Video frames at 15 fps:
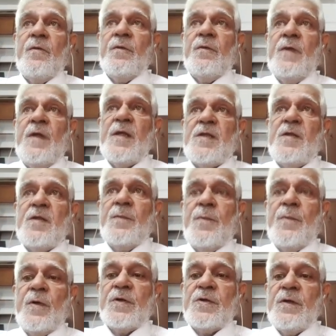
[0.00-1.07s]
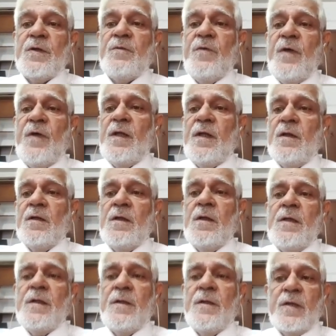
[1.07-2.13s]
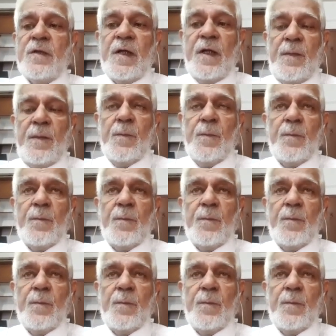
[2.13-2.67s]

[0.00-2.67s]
this depression very early in the game